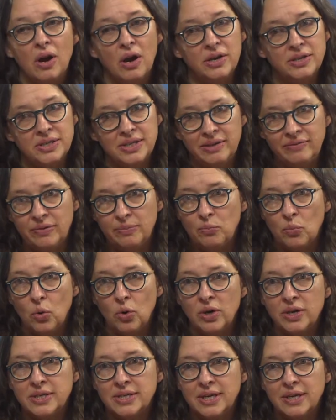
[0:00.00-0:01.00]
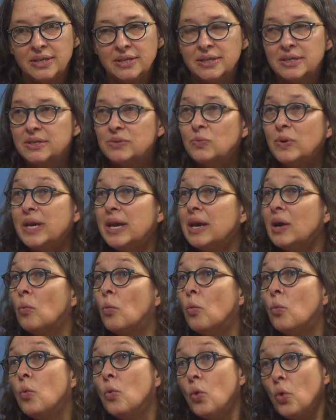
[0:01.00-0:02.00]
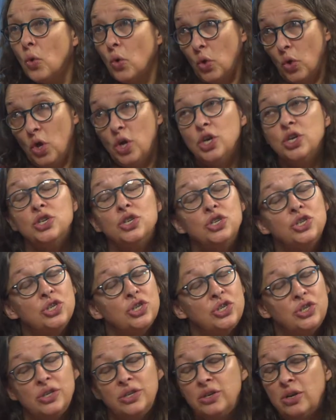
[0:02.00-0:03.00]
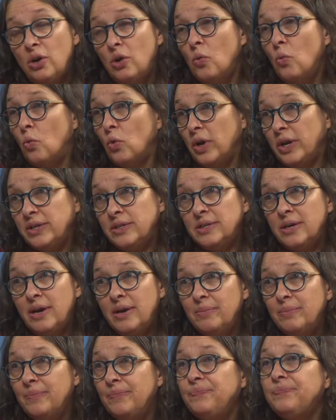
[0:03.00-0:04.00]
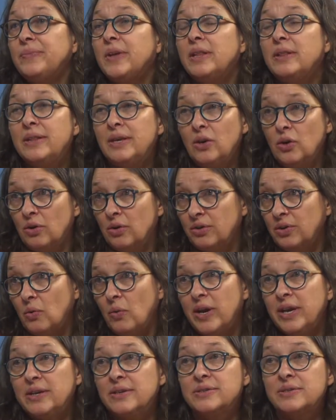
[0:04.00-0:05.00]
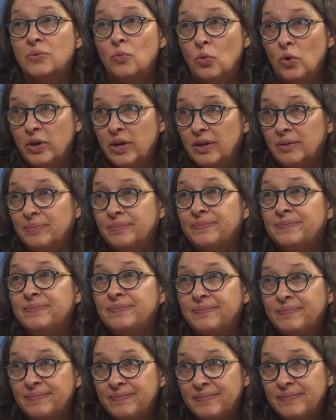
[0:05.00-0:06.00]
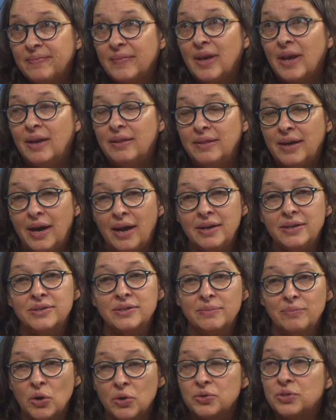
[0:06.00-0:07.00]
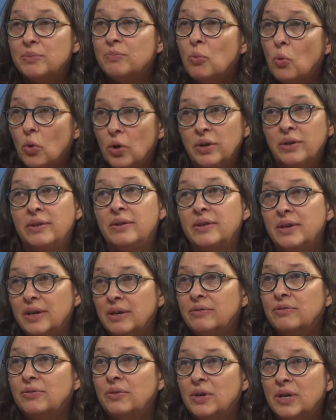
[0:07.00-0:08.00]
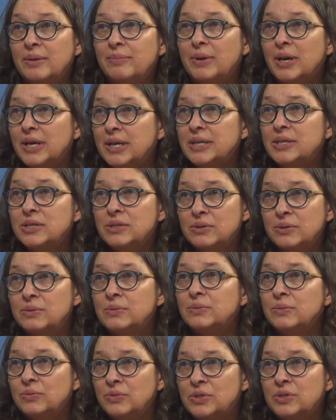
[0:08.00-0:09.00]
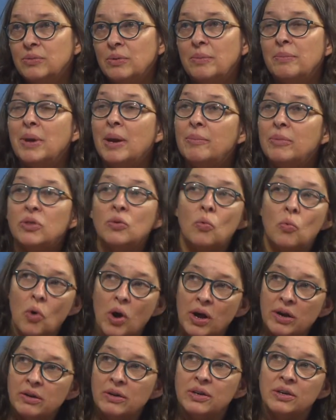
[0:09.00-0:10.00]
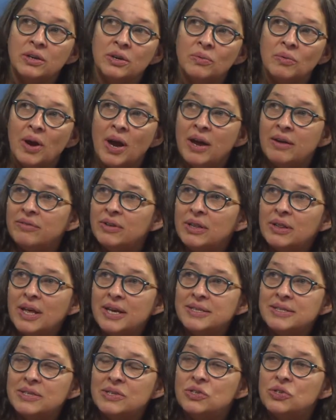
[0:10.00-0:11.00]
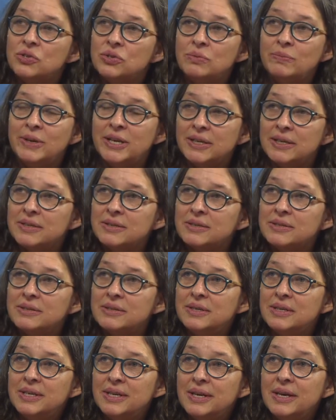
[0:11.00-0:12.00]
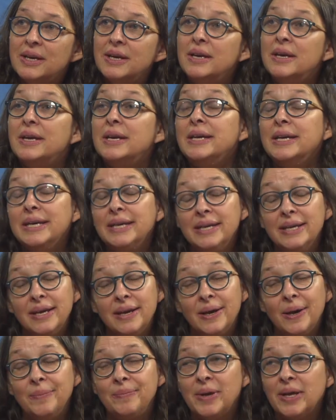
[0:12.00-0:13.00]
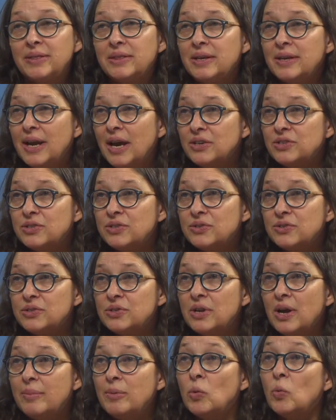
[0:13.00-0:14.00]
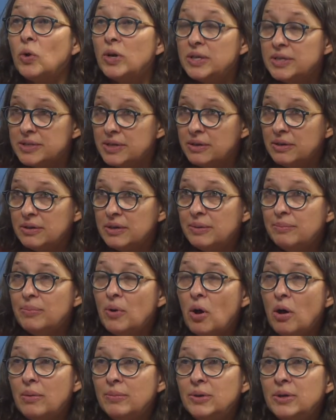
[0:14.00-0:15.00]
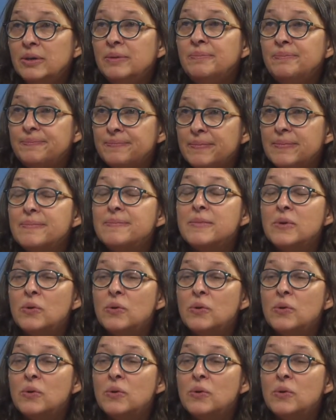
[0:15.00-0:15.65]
It's even more intense because we so can't. shorter warning time. no warning time. Okay. The earthquake is the warning. Okay. And that is the most important thing for anybody to, to remember. The water can arrive in less than two minutes. Two minutes, wow. Yeah, at the National Tsunami Warning Center in Palmer, mm -hmm.